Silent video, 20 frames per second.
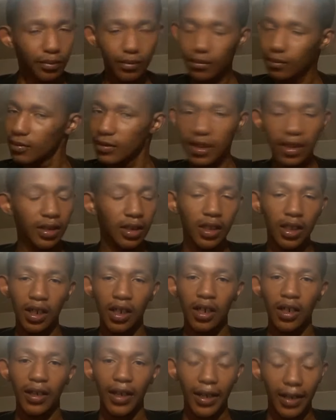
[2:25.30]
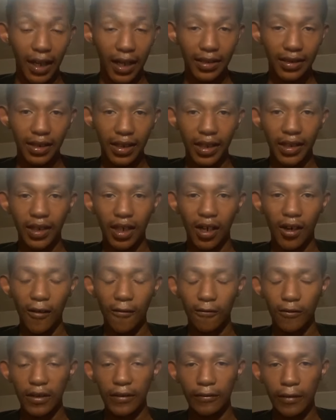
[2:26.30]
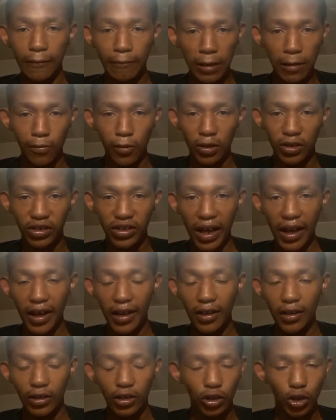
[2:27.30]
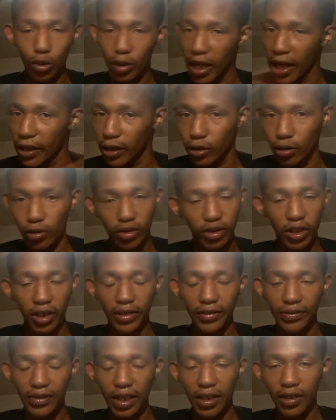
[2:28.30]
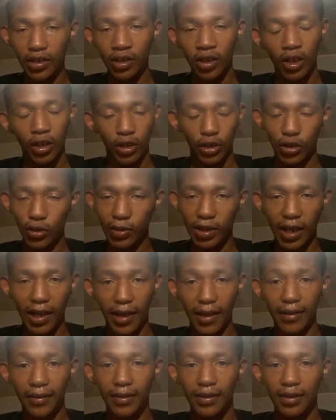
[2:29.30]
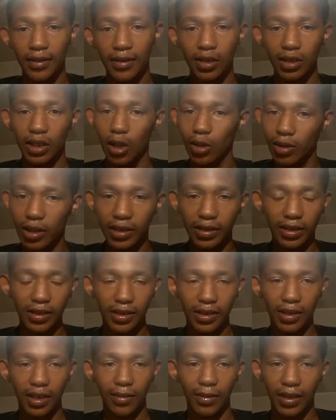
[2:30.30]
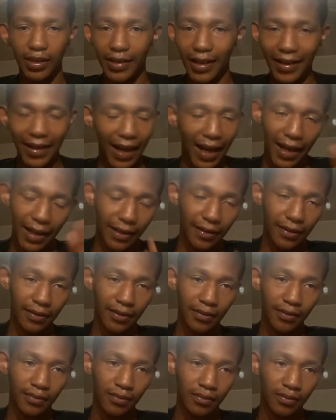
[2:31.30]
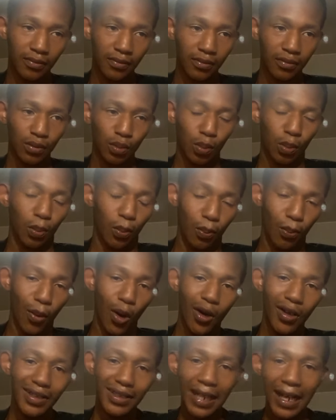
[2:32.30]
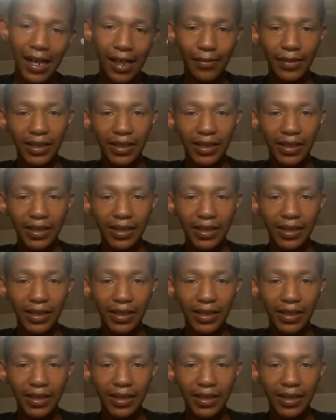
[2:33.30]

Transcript: like I said, y'all, when people say you can't do certain things, you can. Don't listen to them because they're hating. More time than 10,